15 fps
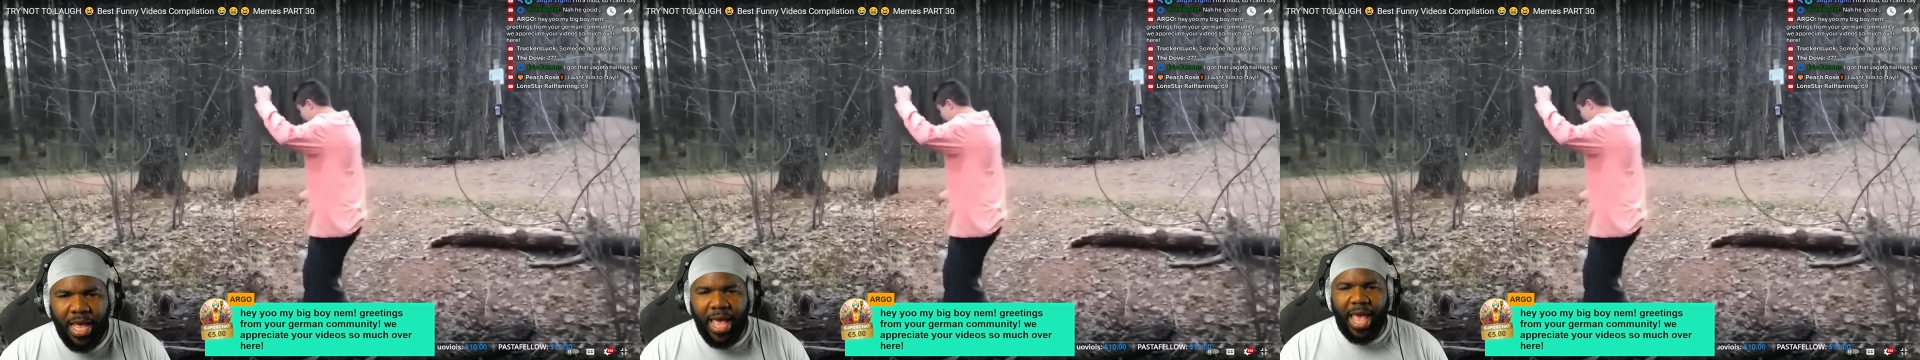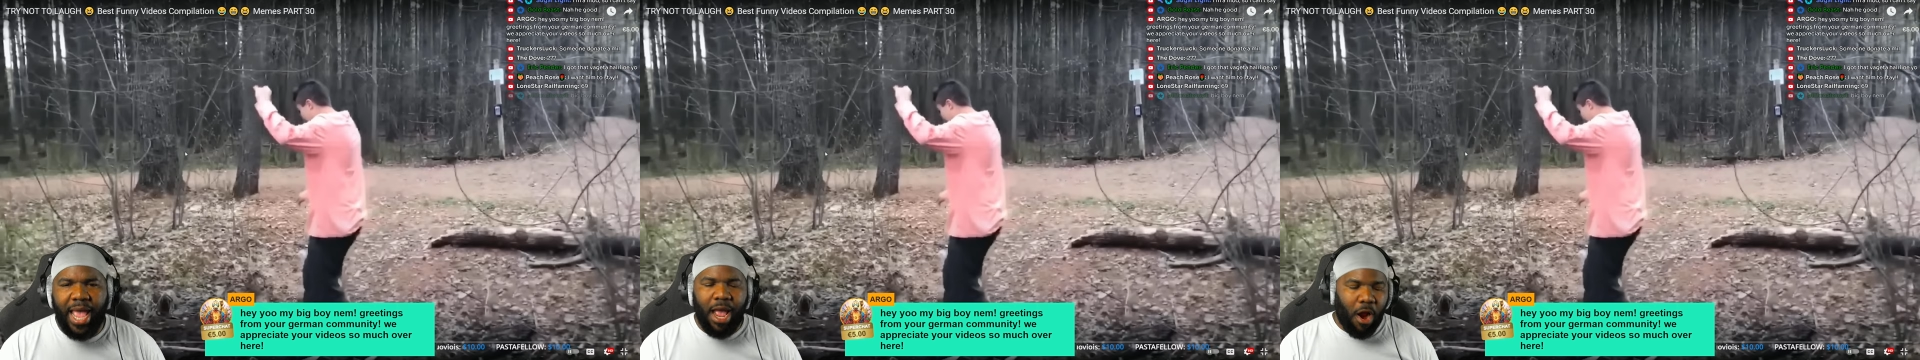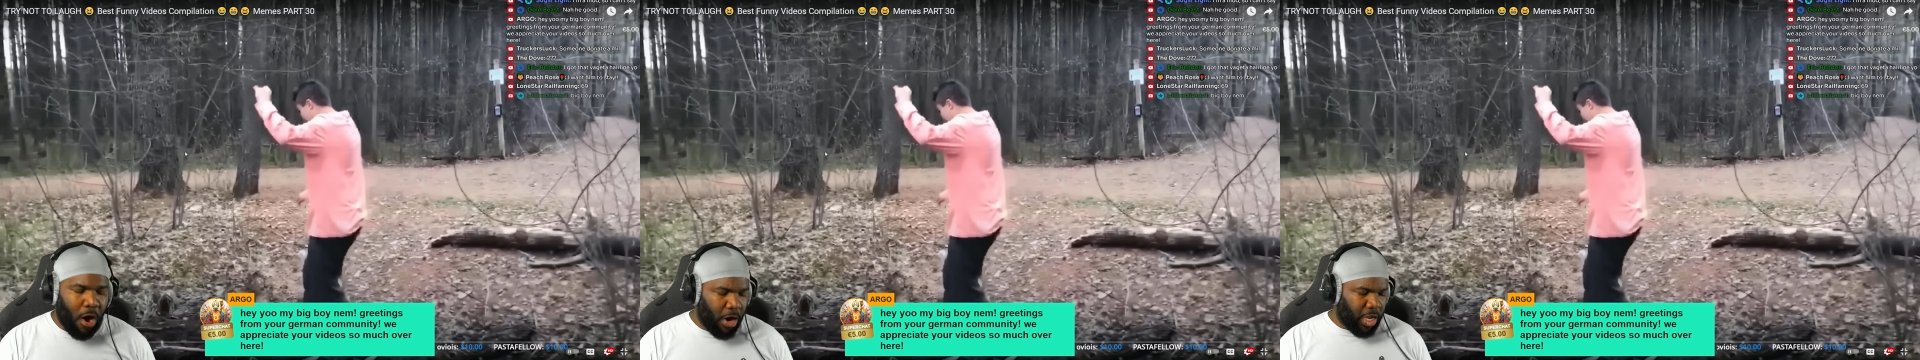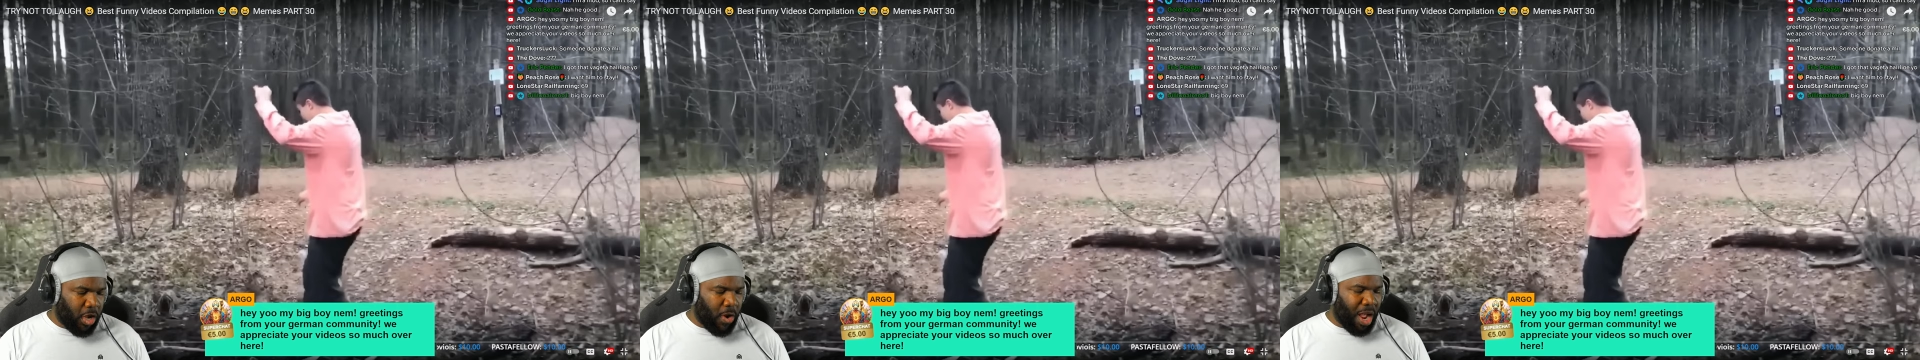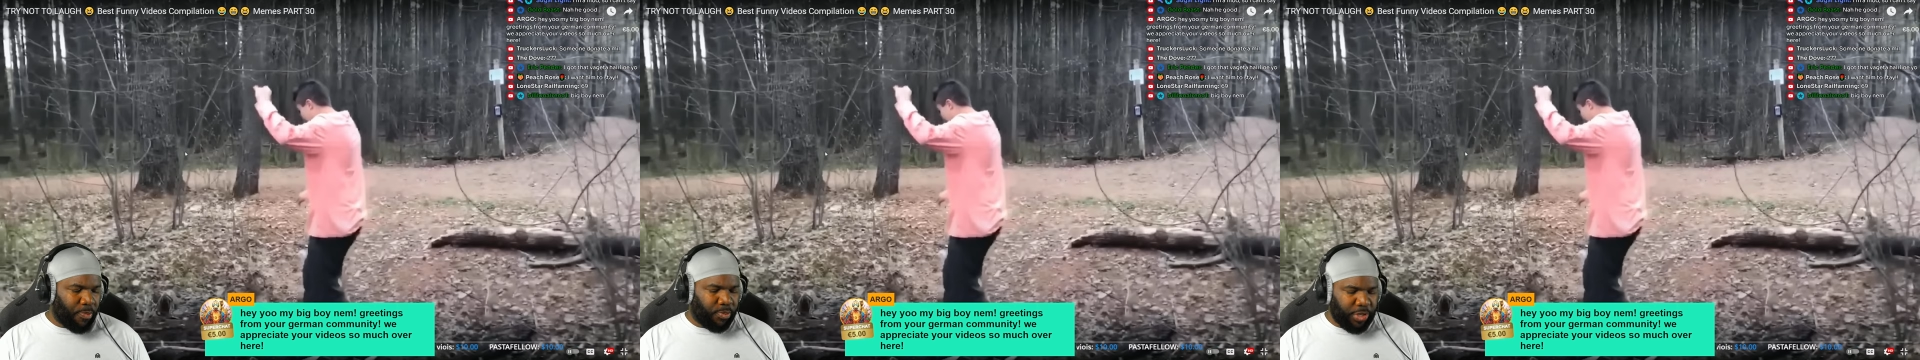Hey,
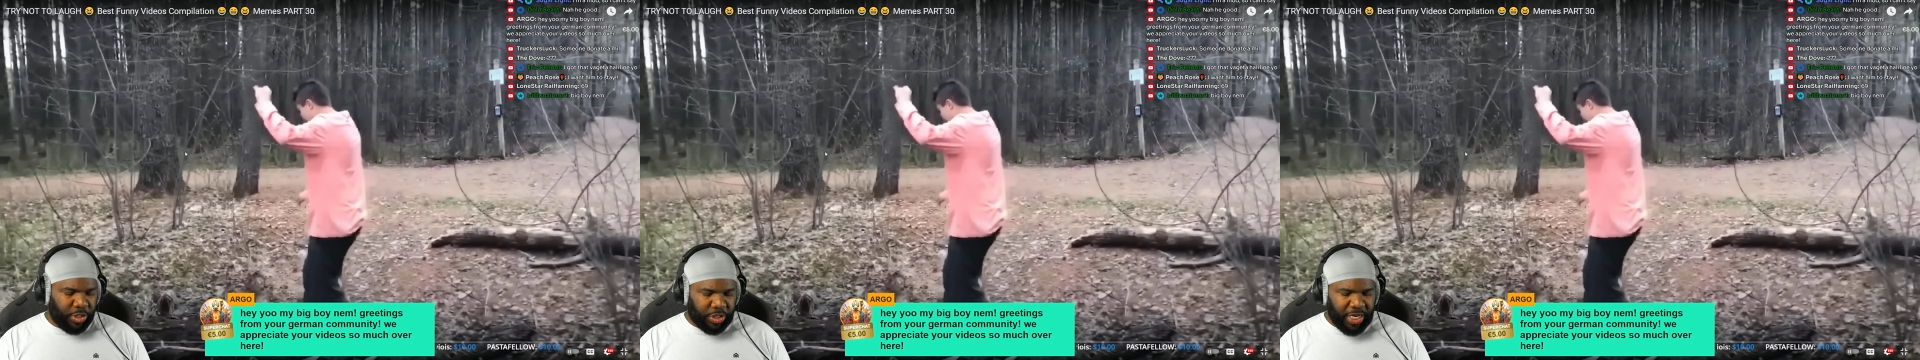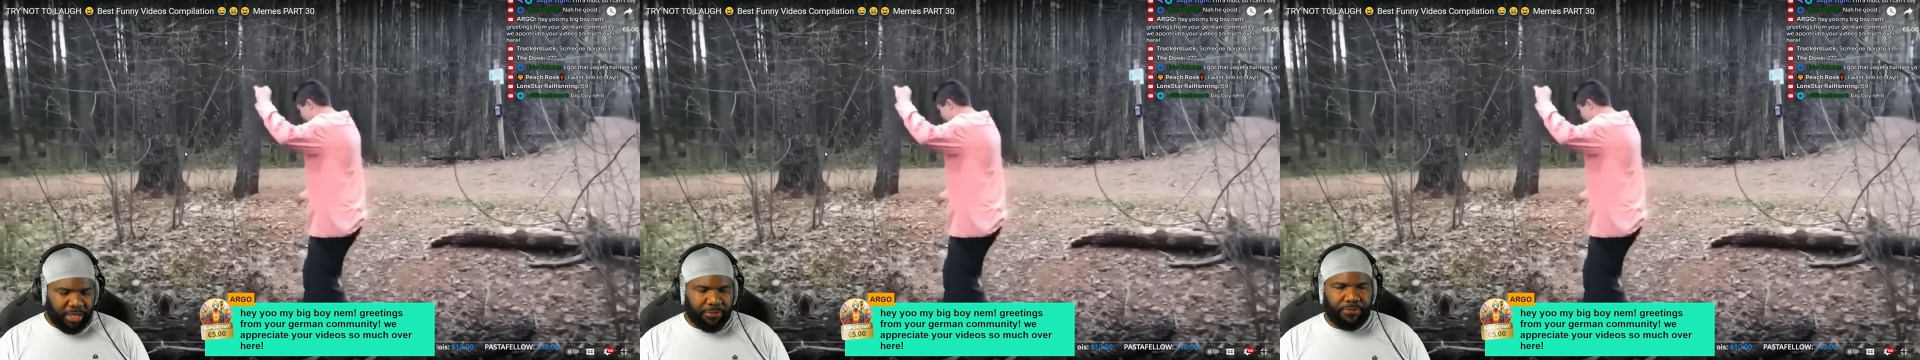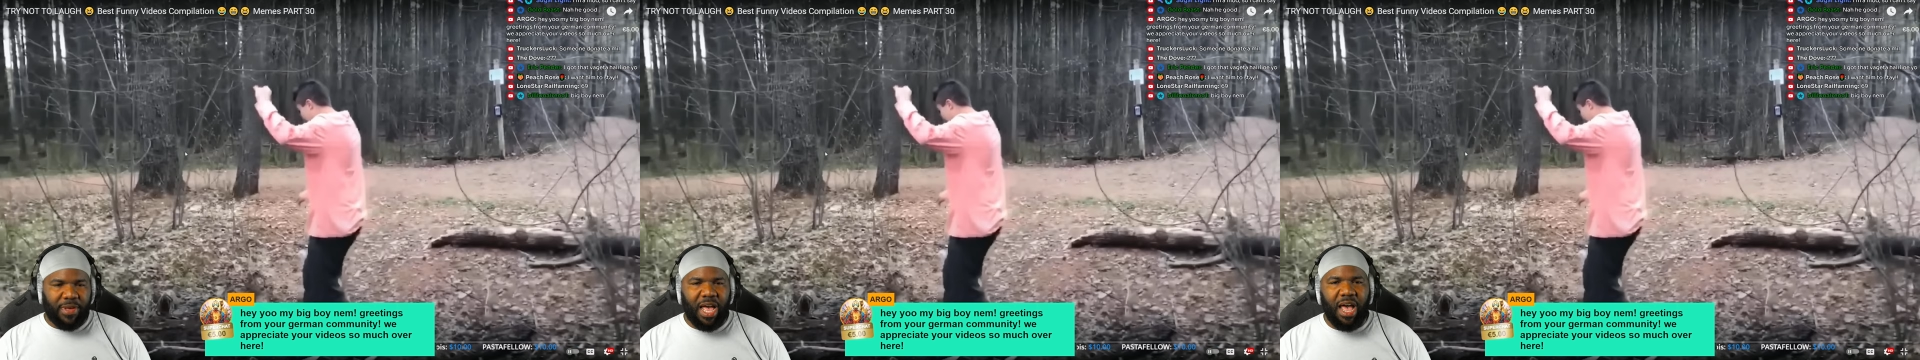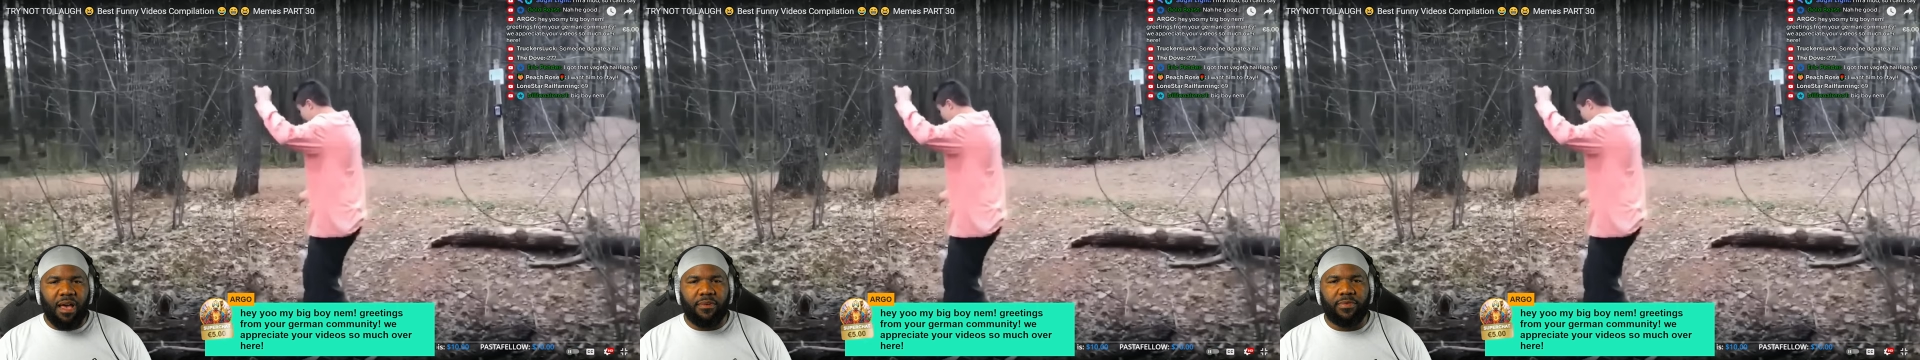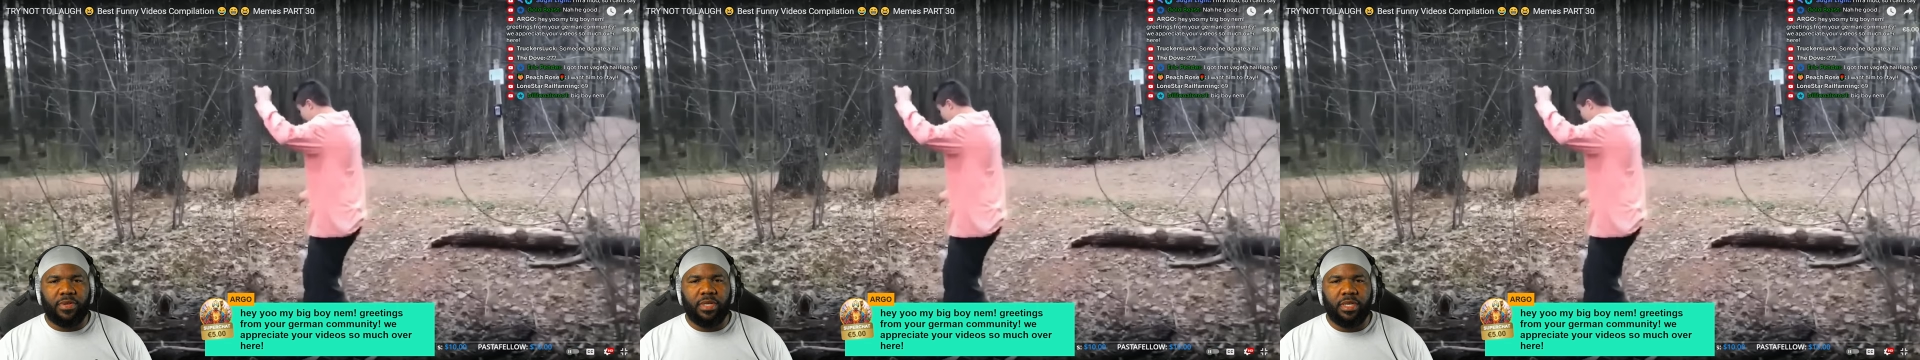Argo, I appreciate the
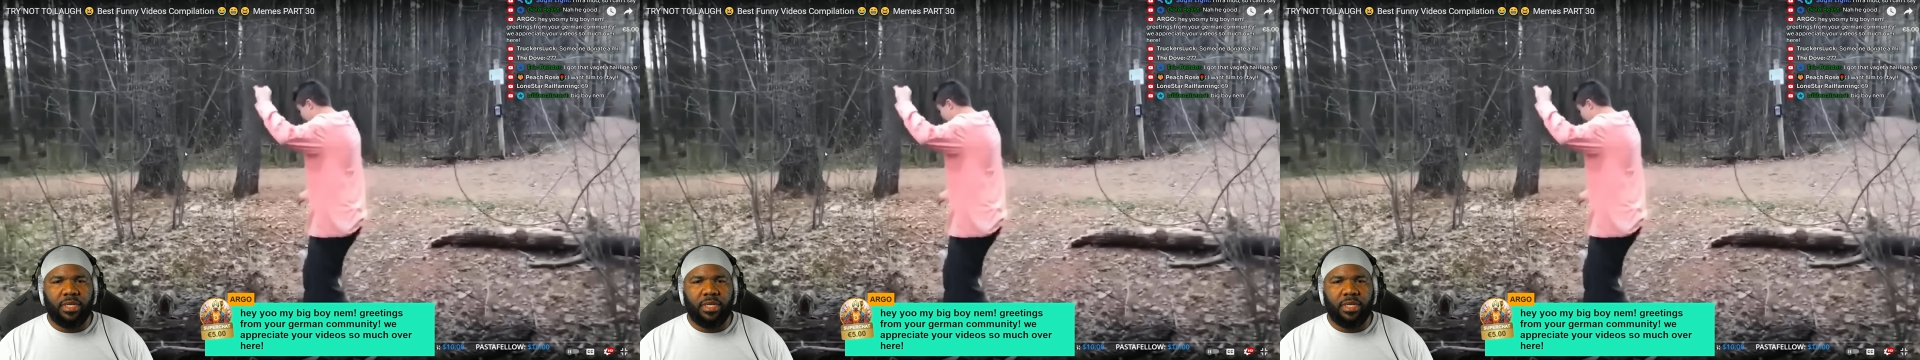five